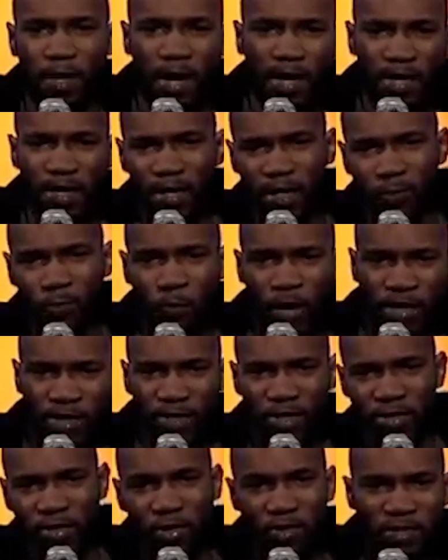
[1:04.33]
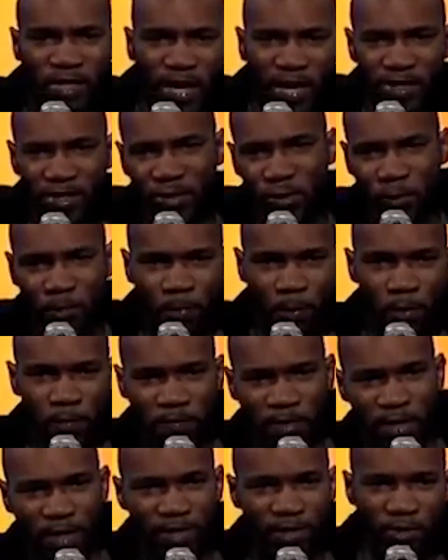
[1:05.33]
I can't wait till your next your
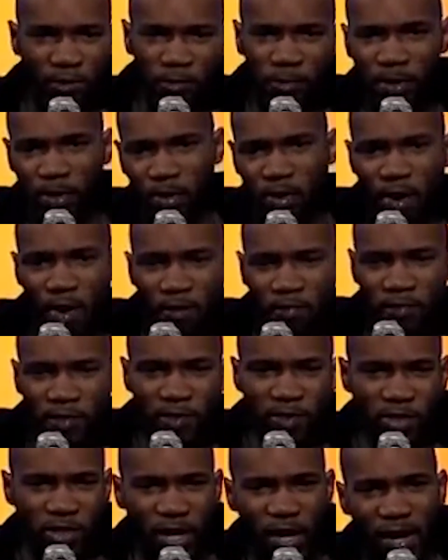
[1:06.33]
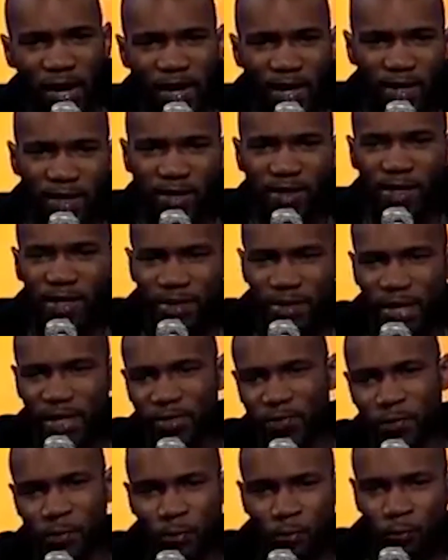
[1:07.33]
birthday. It's gonna be off the chain.
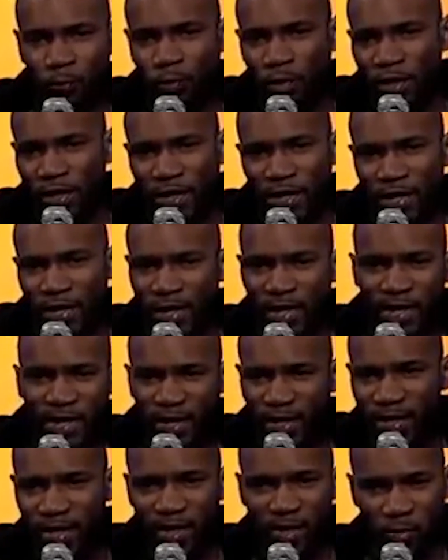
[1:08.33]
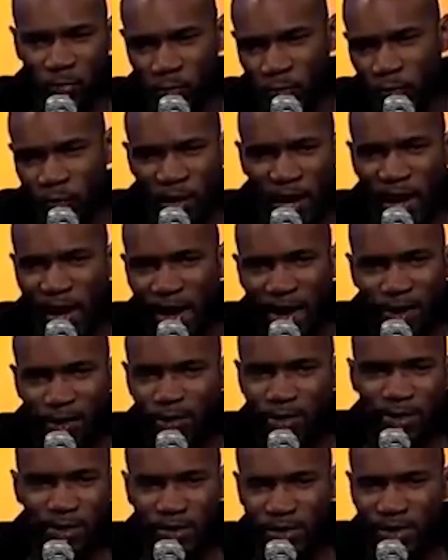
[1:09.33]
Thanks for the ring, the
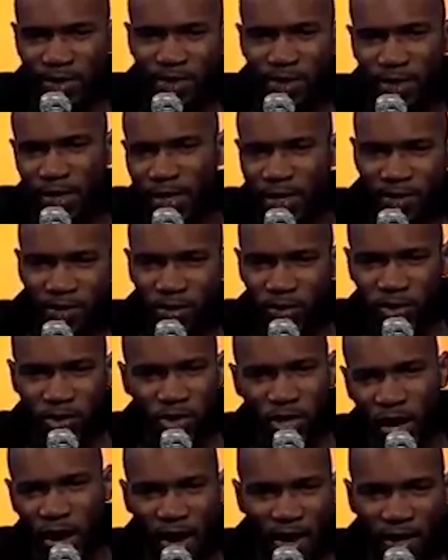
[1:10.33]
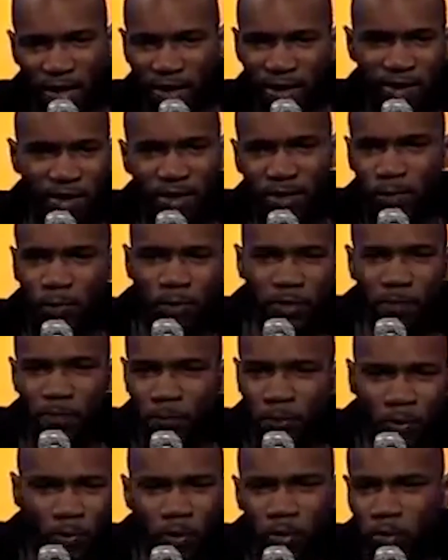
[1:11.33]
flowers, the chocolate. This was
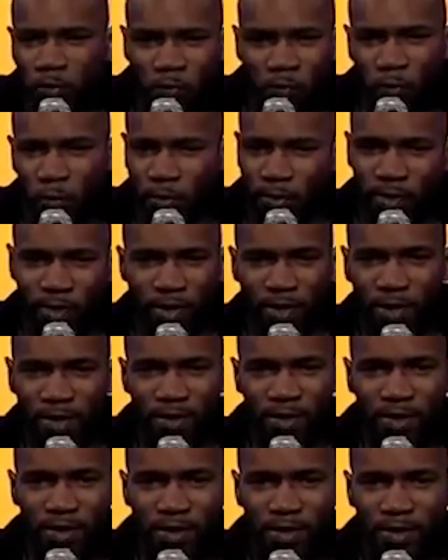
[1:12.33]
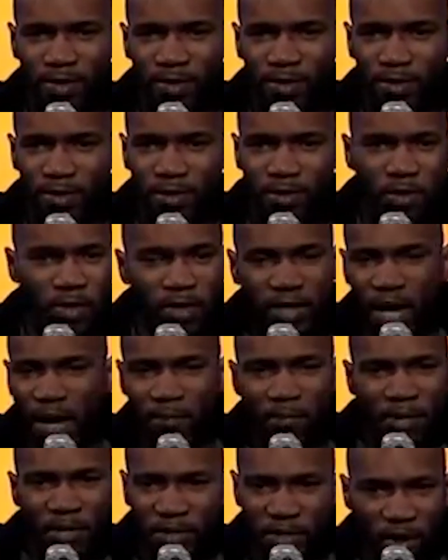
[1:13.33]
beautiful. You could have
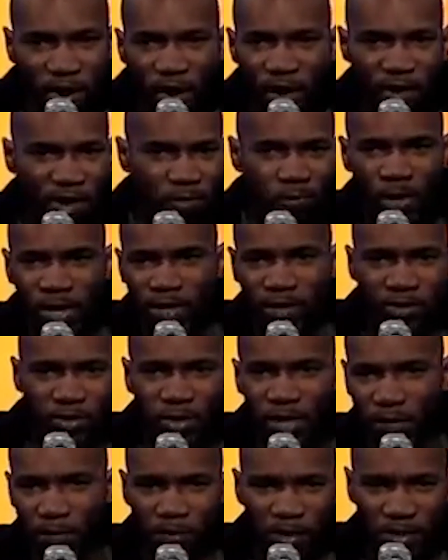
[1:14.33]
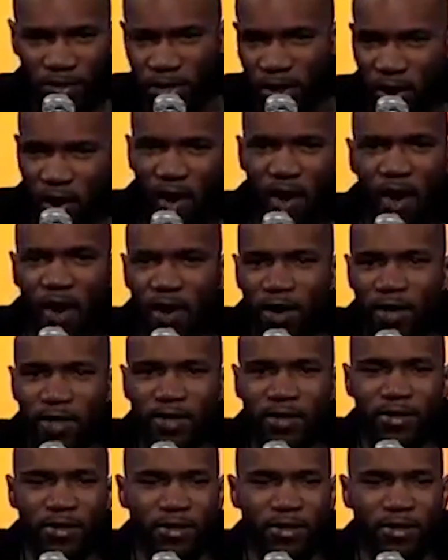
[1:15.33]
got me a card. Why didn't you get me a card?